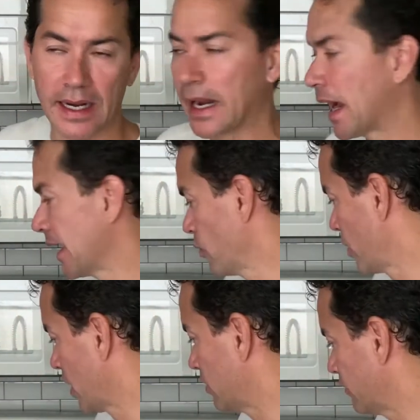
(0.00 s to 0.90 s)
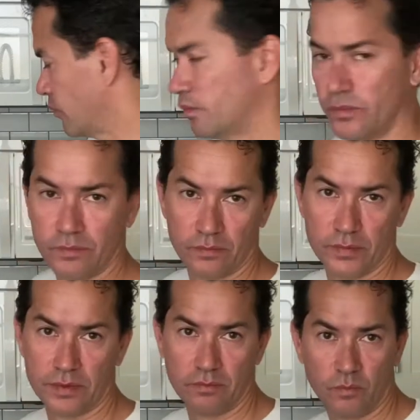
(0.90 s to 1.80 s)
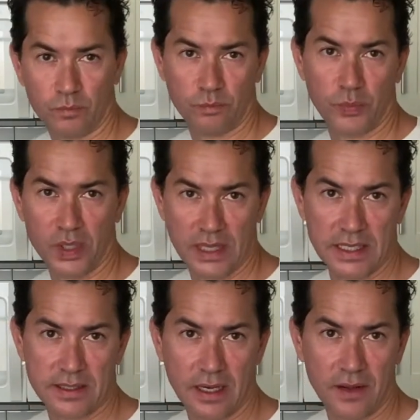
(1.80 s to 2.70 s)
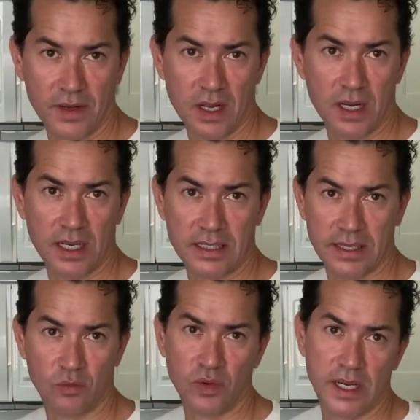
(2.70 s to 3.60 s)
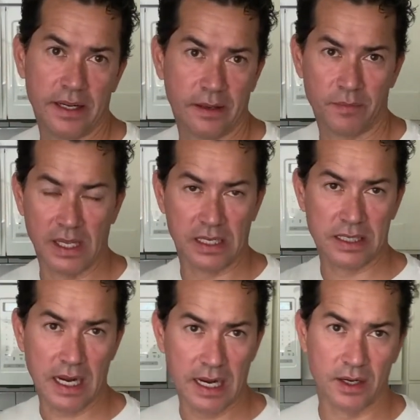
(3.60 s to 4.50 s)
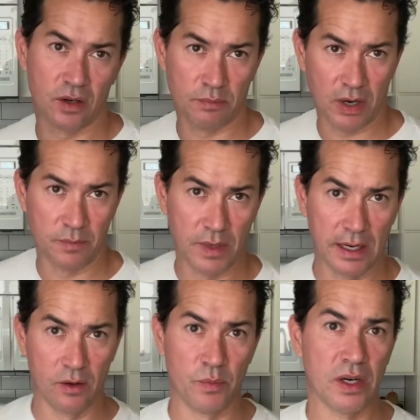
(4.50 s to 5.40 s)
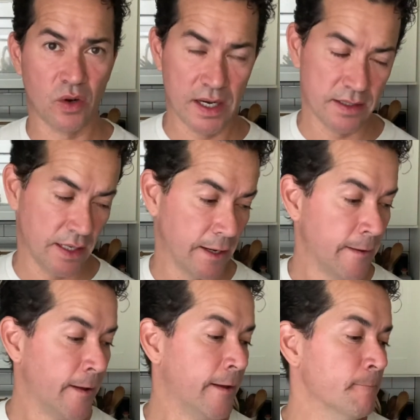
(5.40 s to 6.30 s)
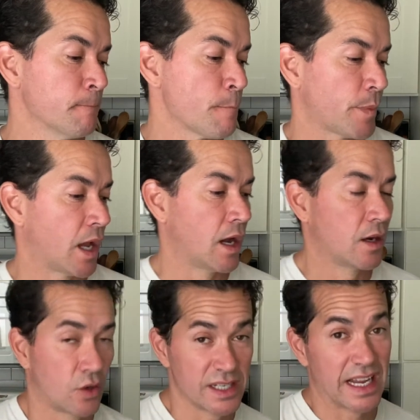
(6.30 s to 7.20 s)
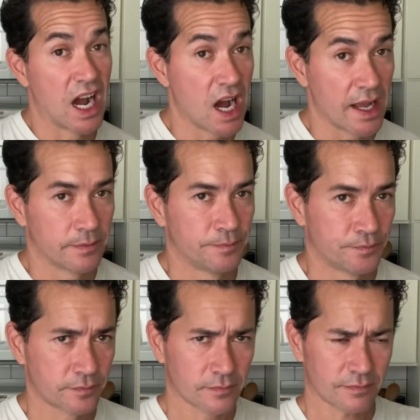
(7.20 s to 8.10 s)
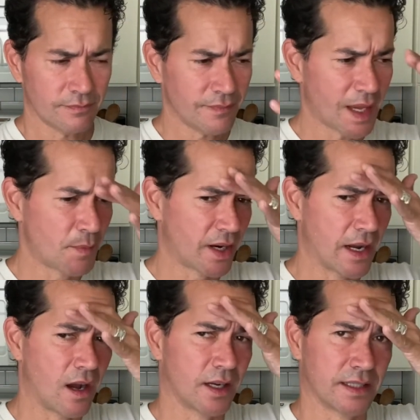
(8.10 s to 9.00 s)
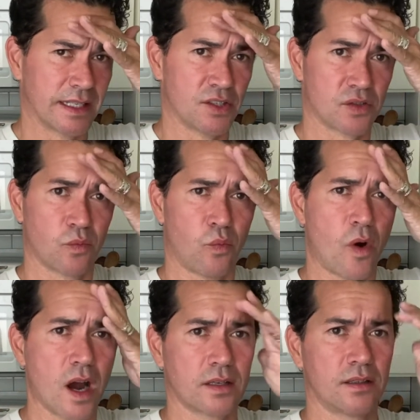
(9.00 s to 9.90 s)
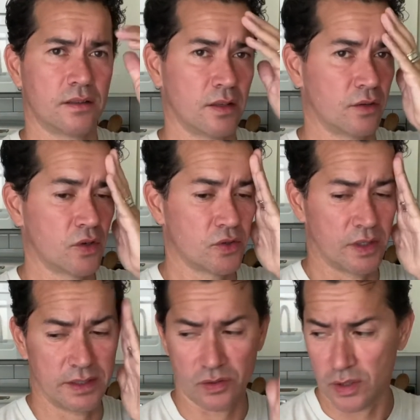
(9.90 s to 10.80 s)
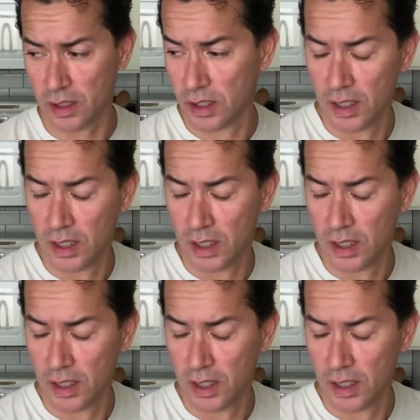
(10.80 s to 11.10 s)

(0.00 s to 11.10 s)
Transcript: And I don't wanna put this oven on because it will heat up the entire apartment and it'll be crazy hot. I'm already hot because I just walked to the grocery store.